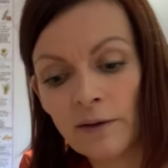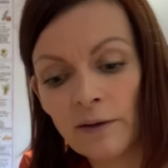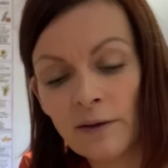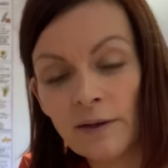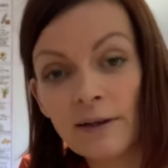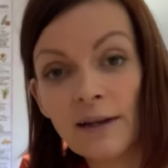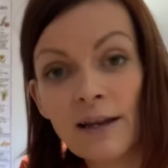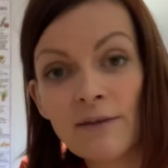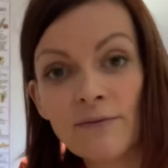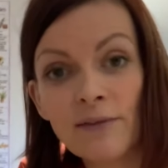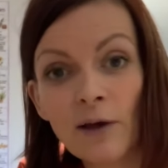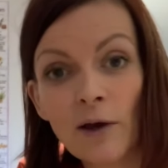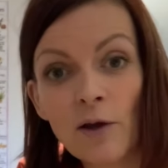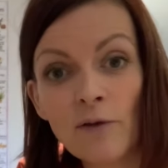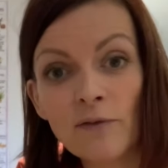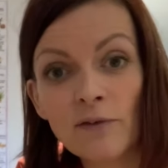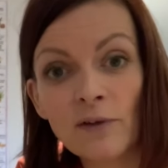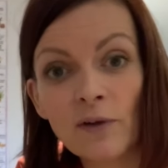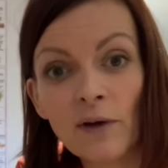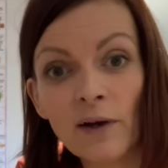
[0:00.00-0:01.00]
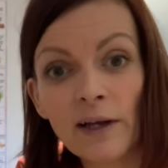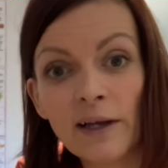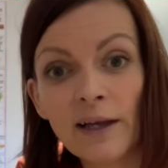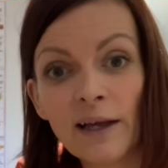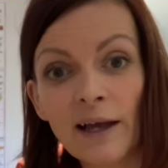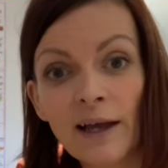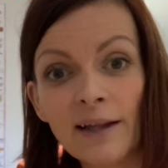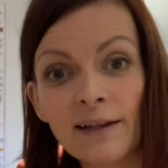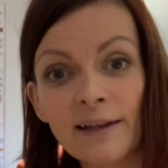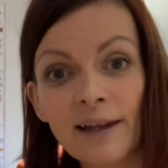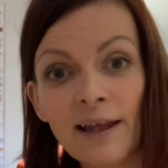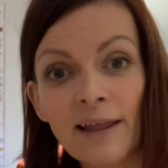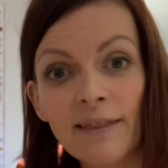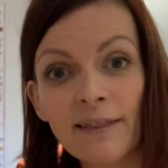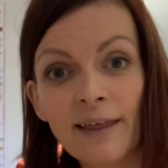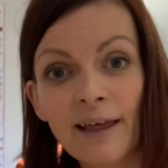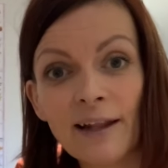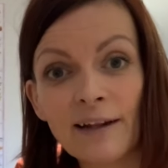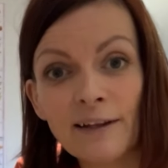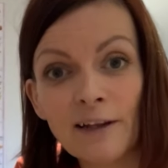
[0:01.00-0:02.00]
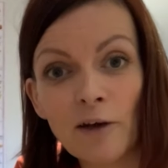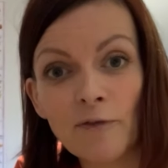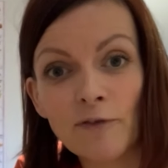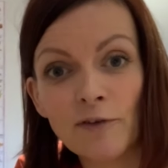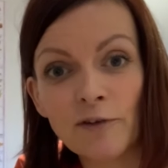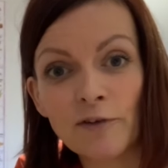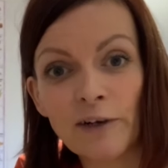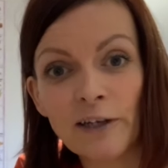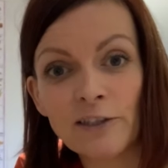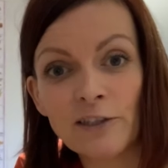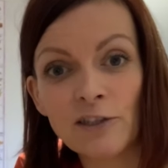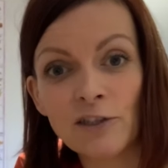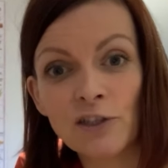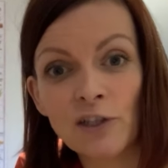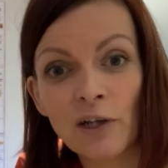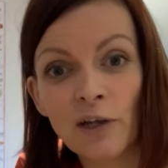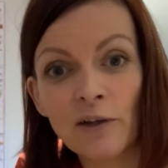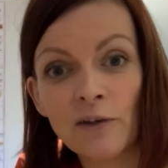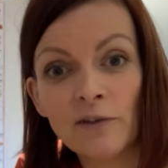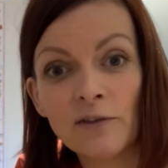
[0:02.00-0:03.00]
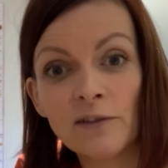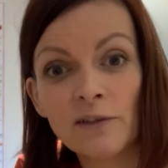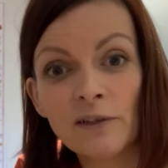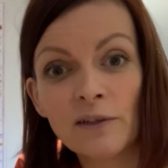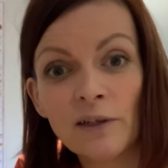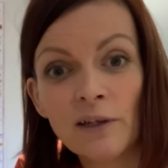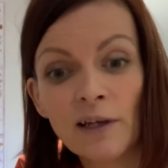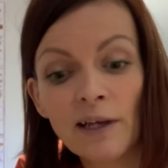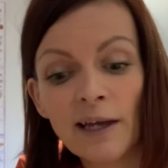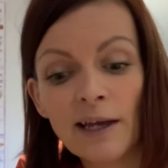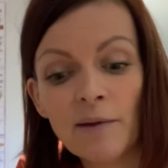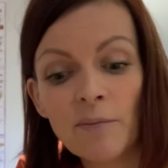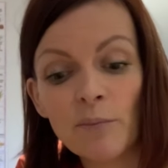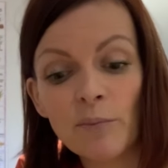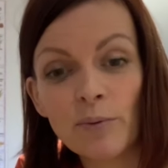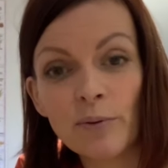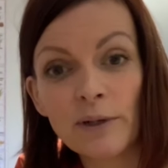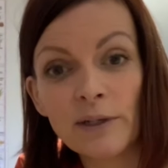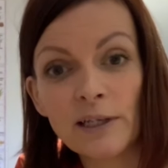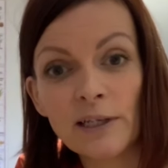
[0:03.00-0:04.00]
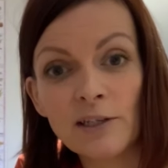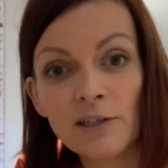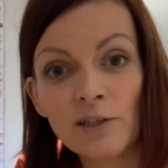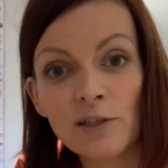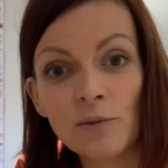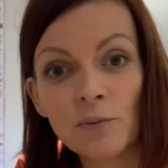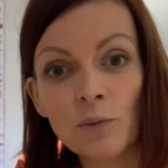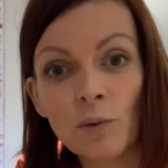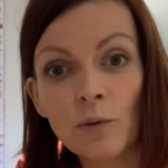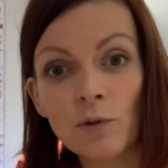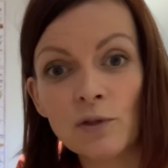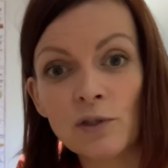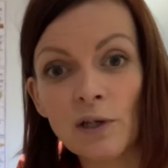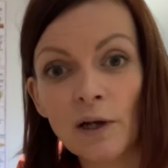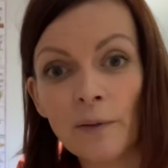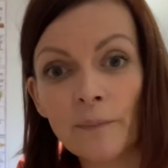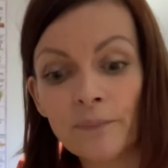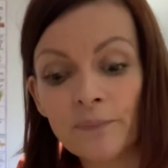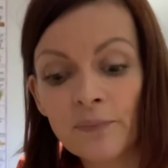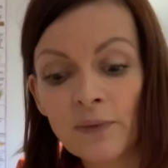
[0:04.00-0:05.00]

leave that overnight, and let that love and gratitude imprint into the water.